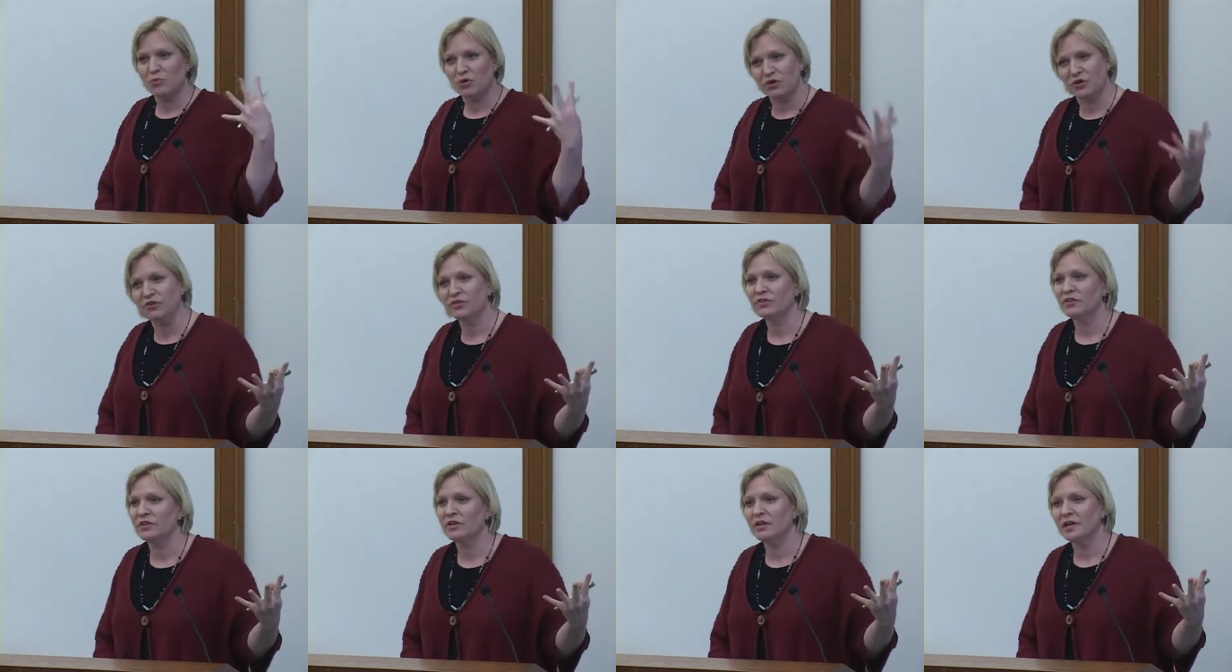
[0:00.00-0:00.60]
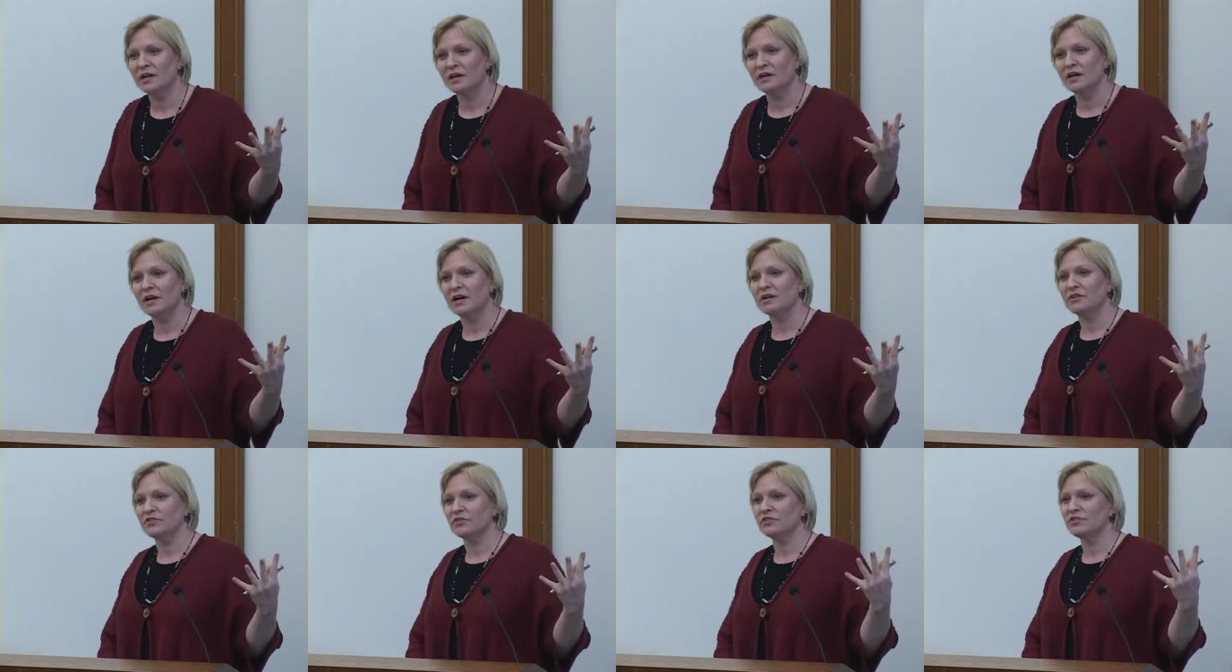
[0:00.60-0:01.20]
person and
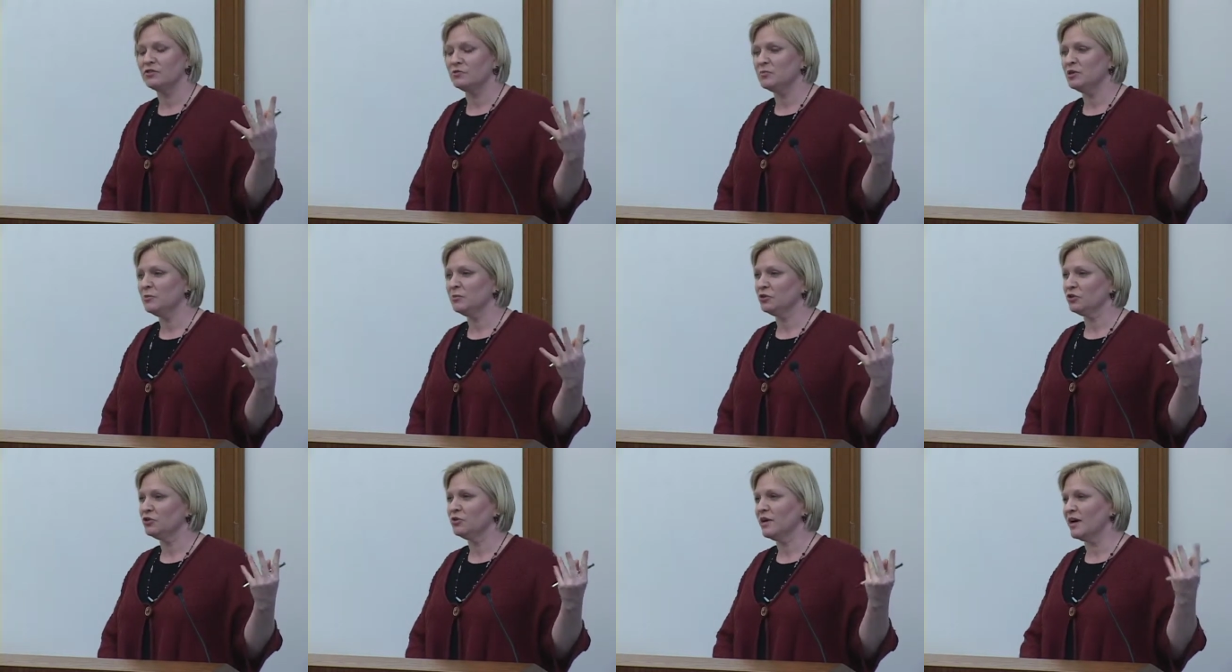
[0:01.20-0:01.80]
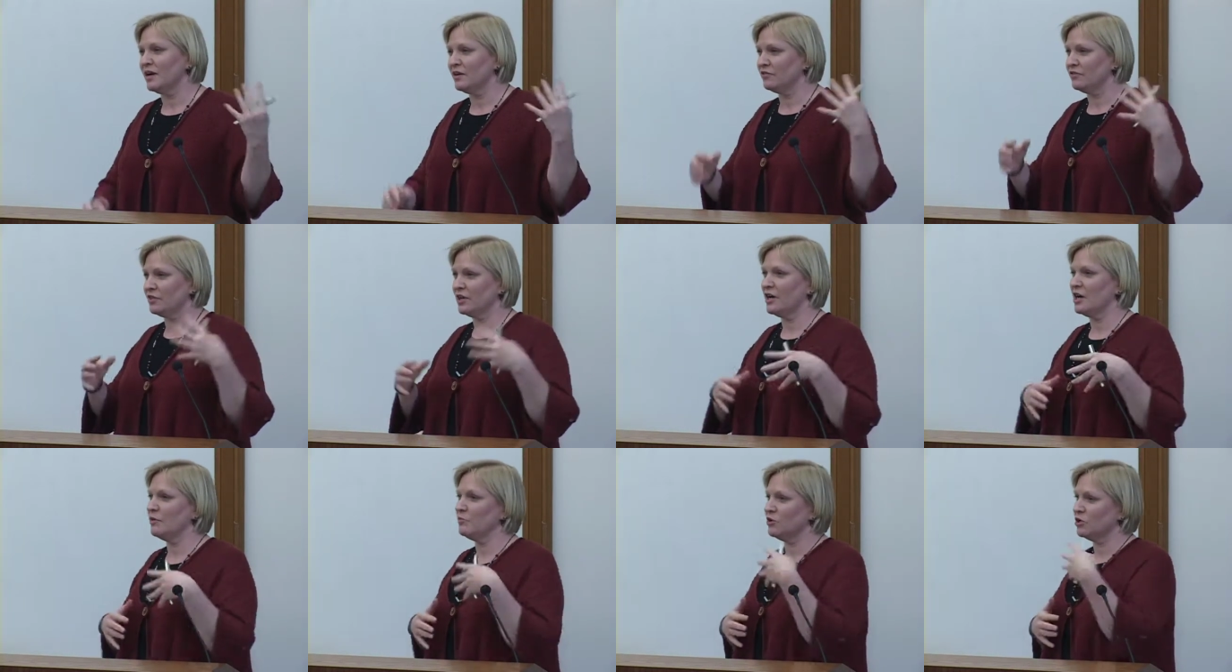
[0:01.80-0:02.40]
not just to people who have
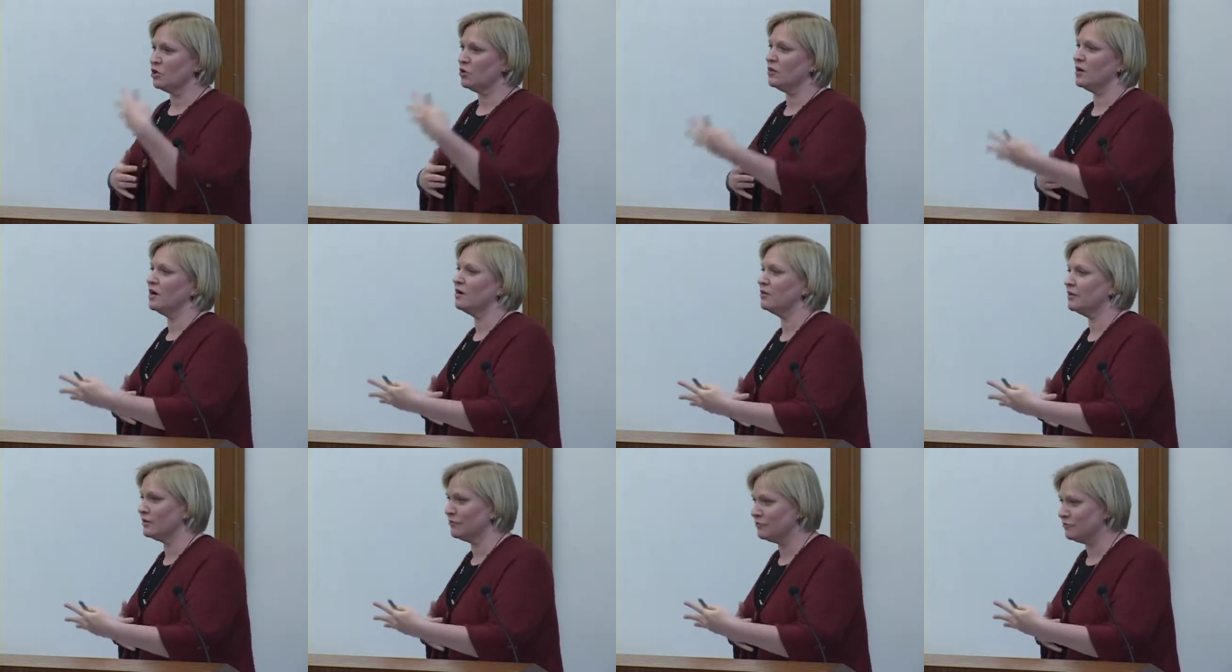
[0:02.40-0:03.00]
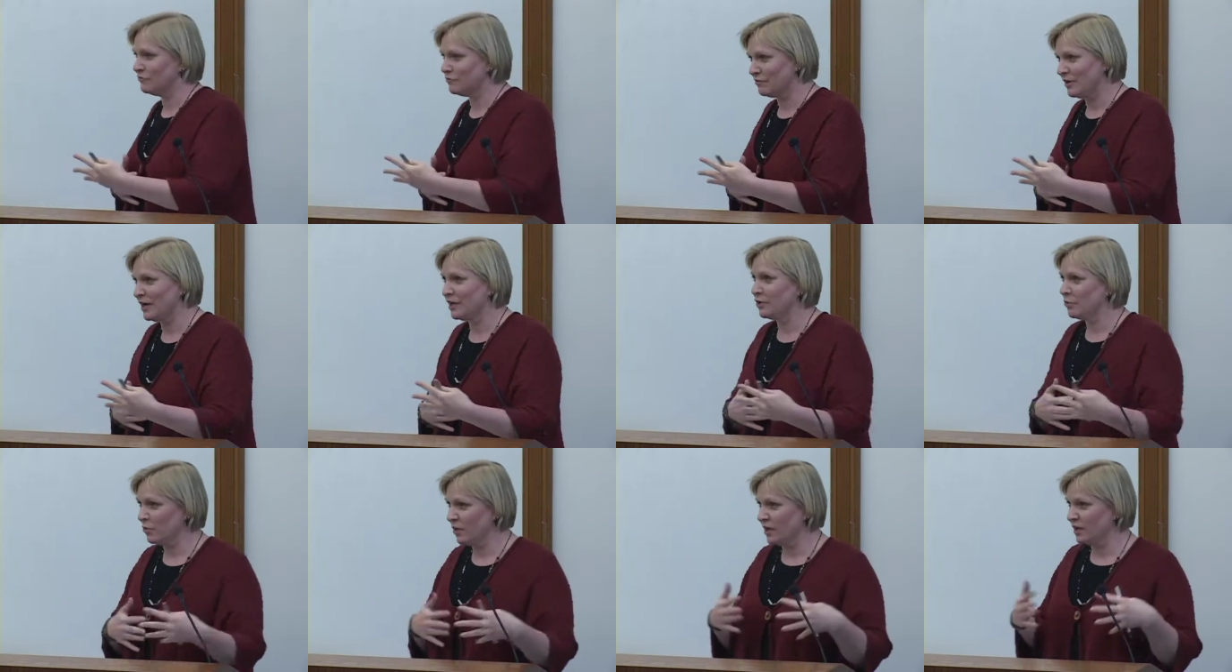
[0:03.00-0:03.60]
time to go out and find
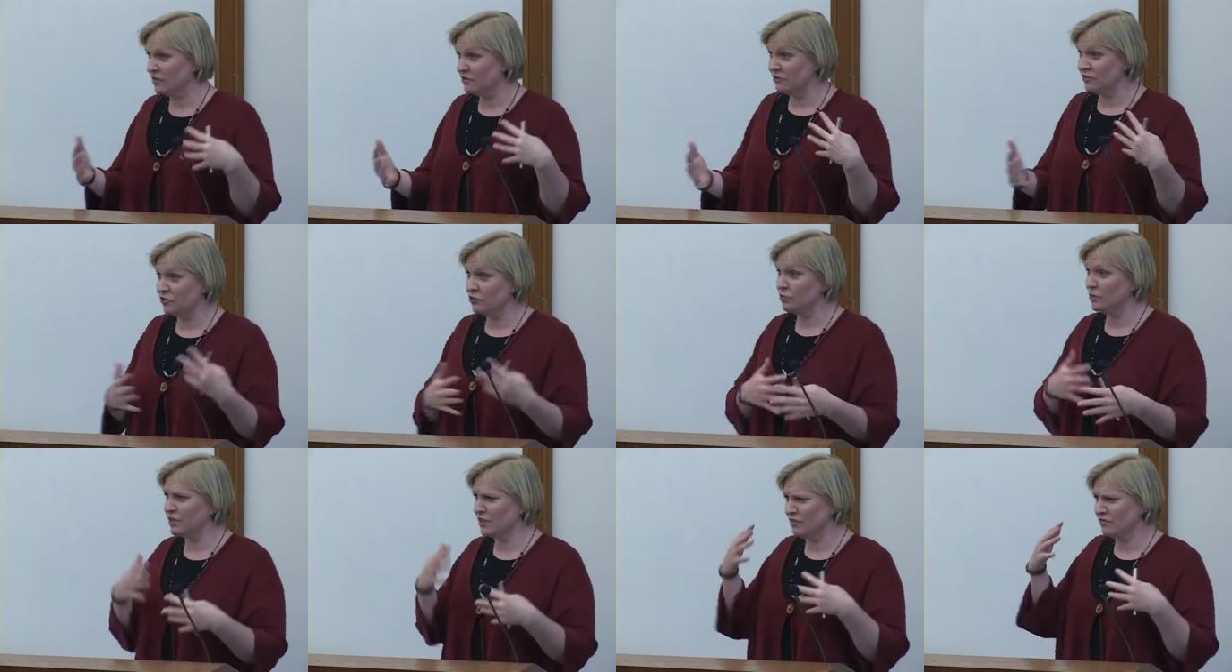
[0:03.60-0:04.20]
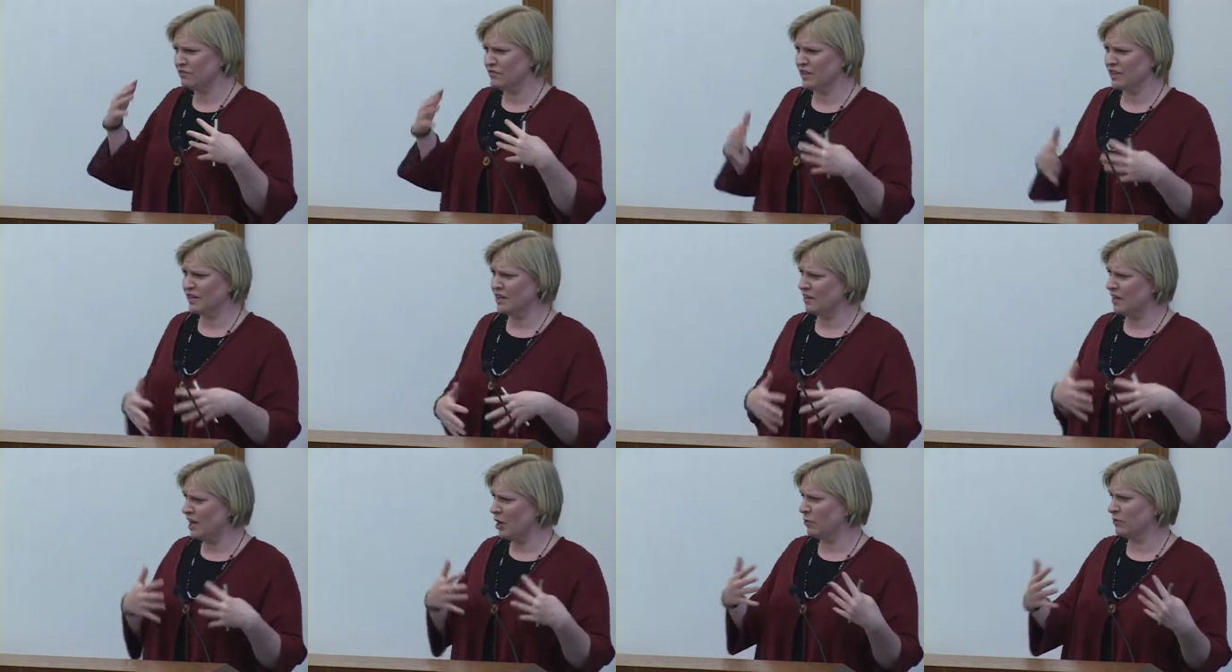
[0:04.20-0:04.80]
a way to do it and find
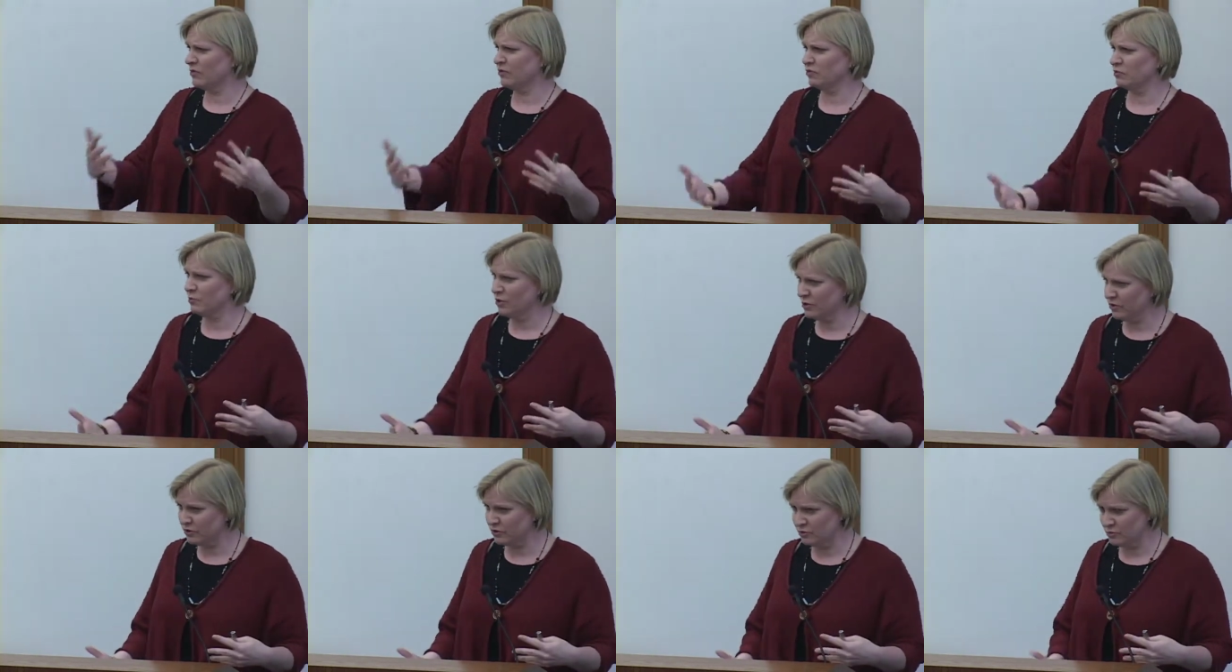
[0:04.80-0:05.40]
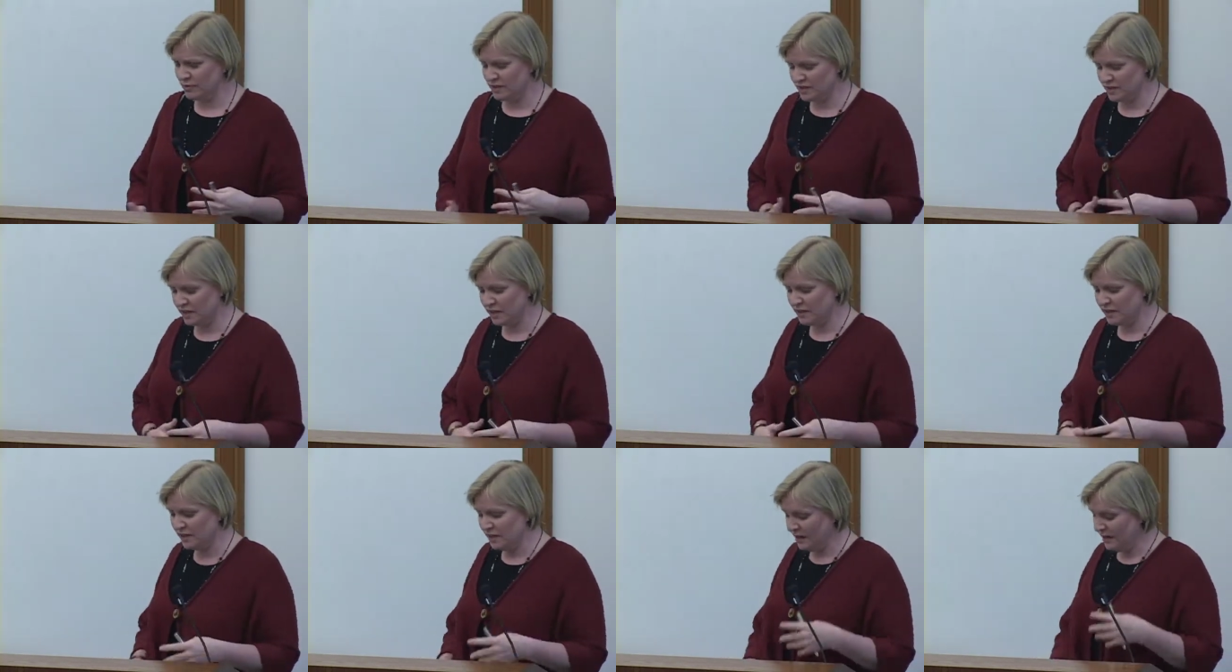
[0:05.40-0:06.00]
out how it's supposed to be done,